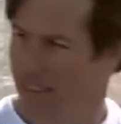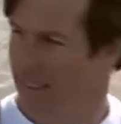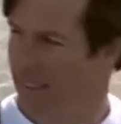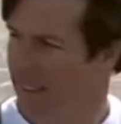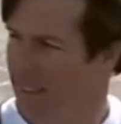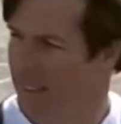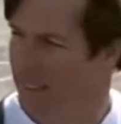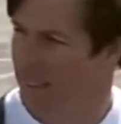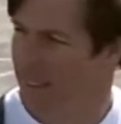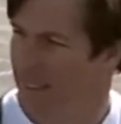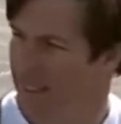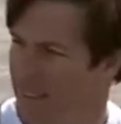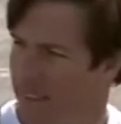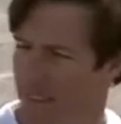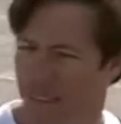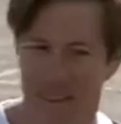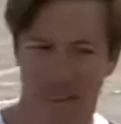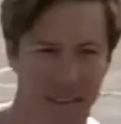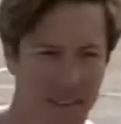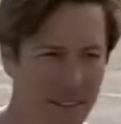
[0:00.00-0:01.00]
They could build
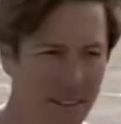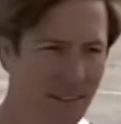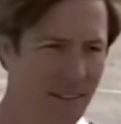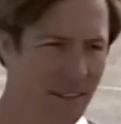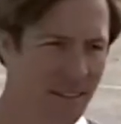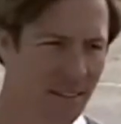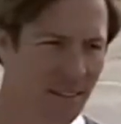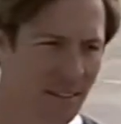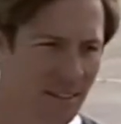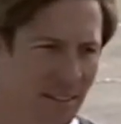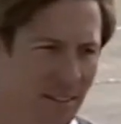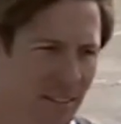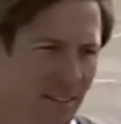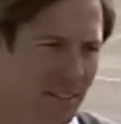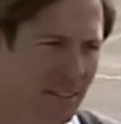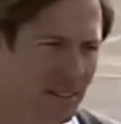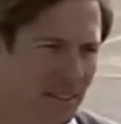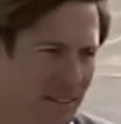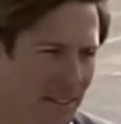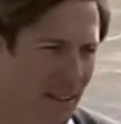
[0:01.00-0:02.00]
another mall out here.
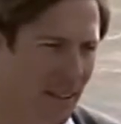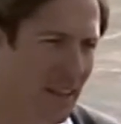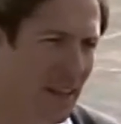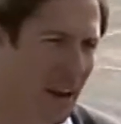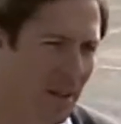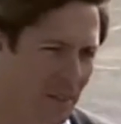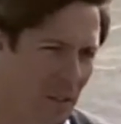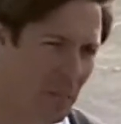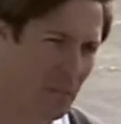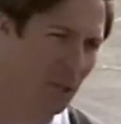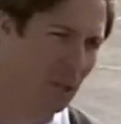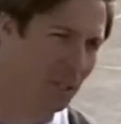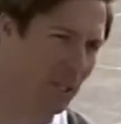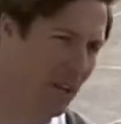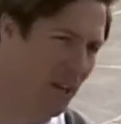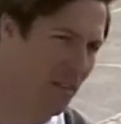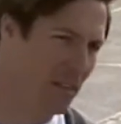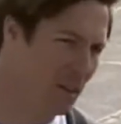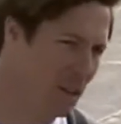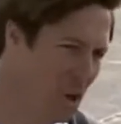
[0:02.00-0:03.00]
And they'd have to
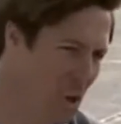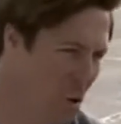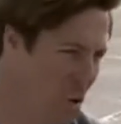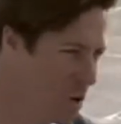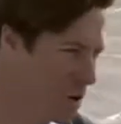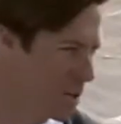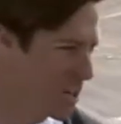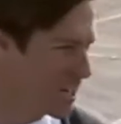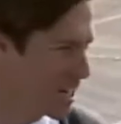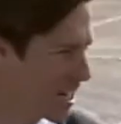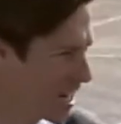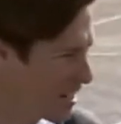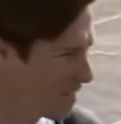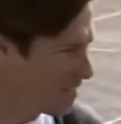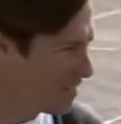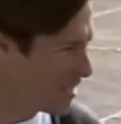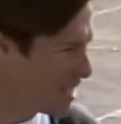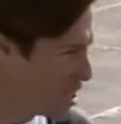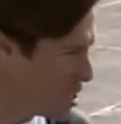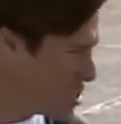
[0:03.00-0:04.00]
build another corner
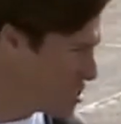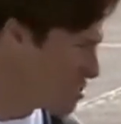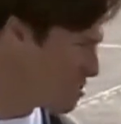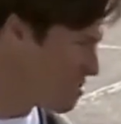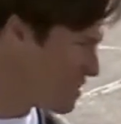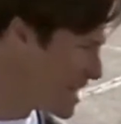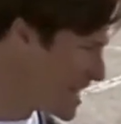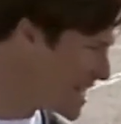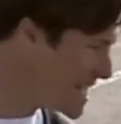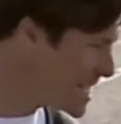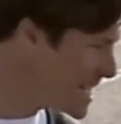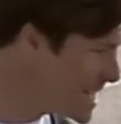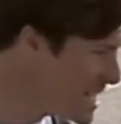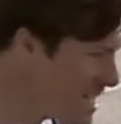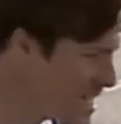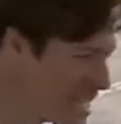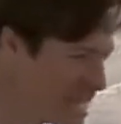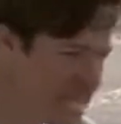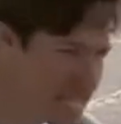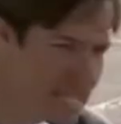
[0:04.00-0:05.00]
of doom.
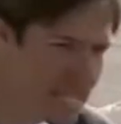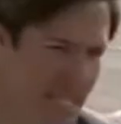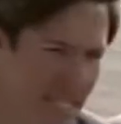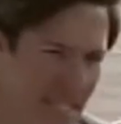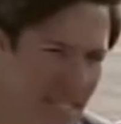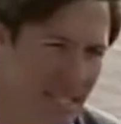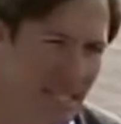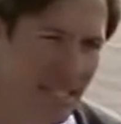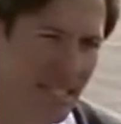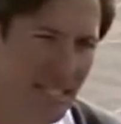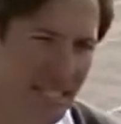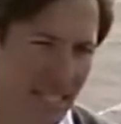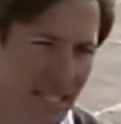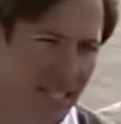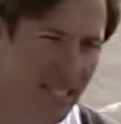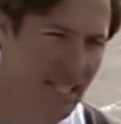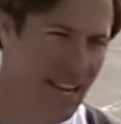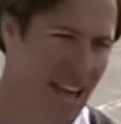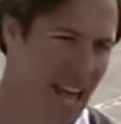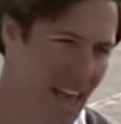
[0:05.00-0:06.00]
then they could build another
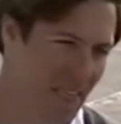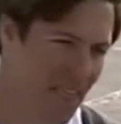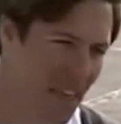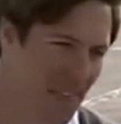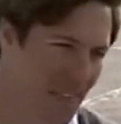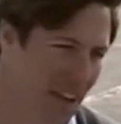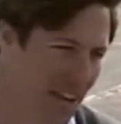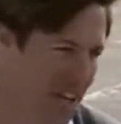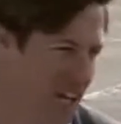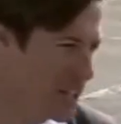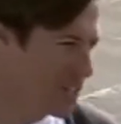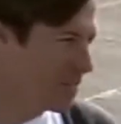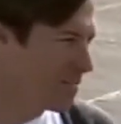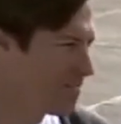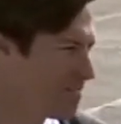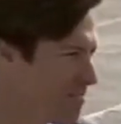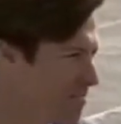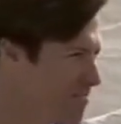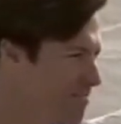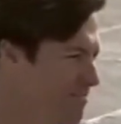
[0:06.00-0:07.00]
mall. And then they could.
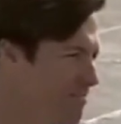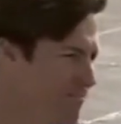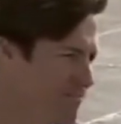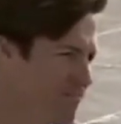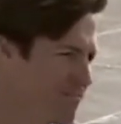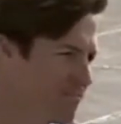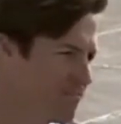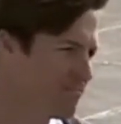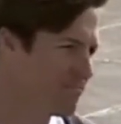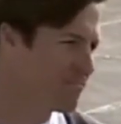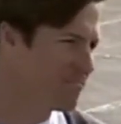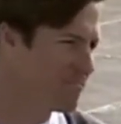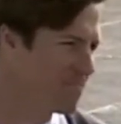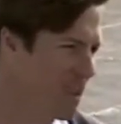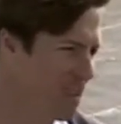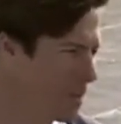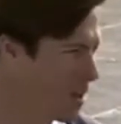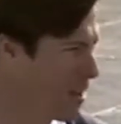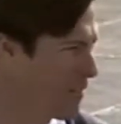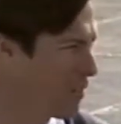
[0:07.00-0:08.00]

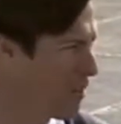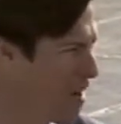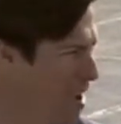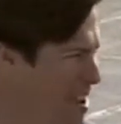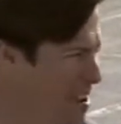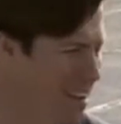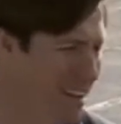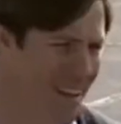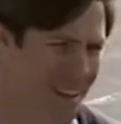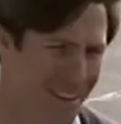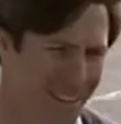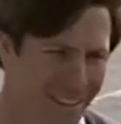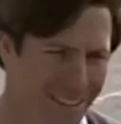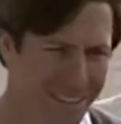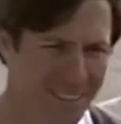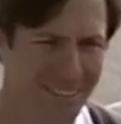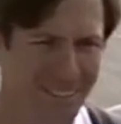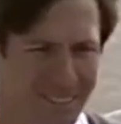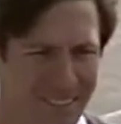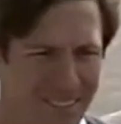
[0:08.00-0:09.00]
It would never end.
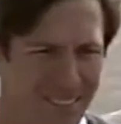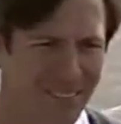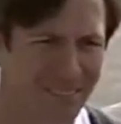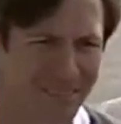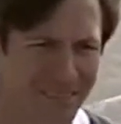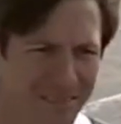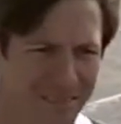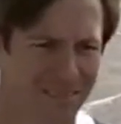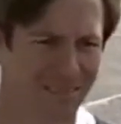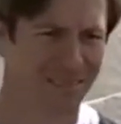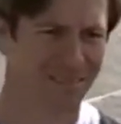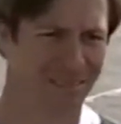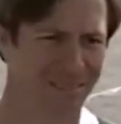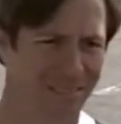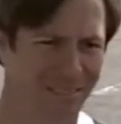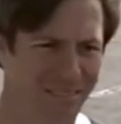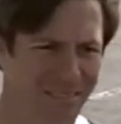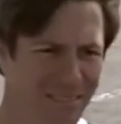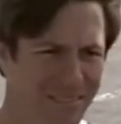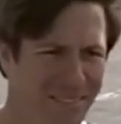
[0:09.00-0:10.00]
Wow,
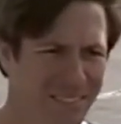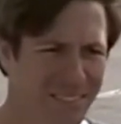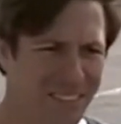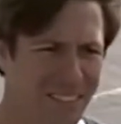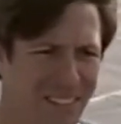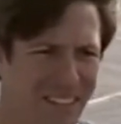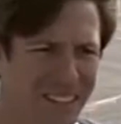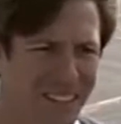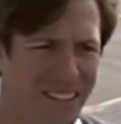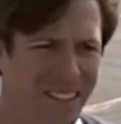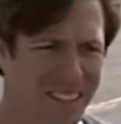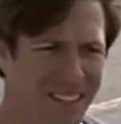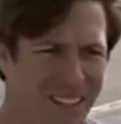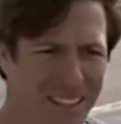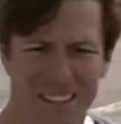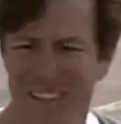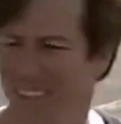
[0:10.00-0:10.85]
my brain hurts.